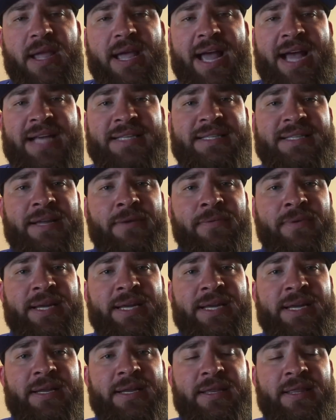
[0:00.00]
As they
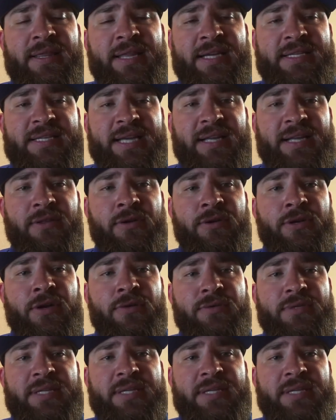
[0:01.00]
read it, they take their notes,